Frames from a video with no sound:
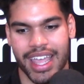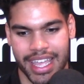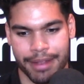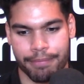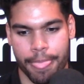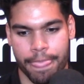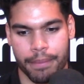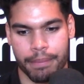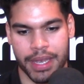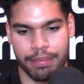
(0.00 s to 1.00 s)
it
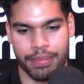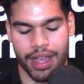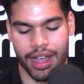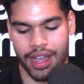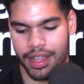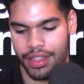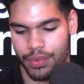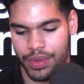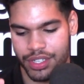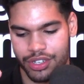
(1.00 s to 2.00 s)
manip- uh,
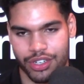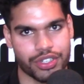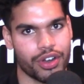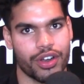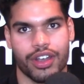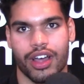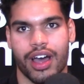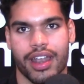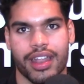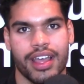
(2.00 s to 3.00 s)
the researcher turned
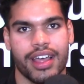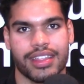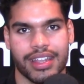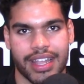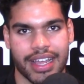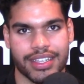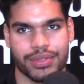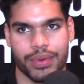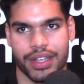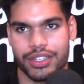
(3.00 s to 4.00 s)
on the light
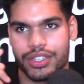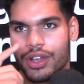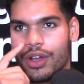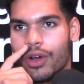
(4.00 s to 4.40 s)
switch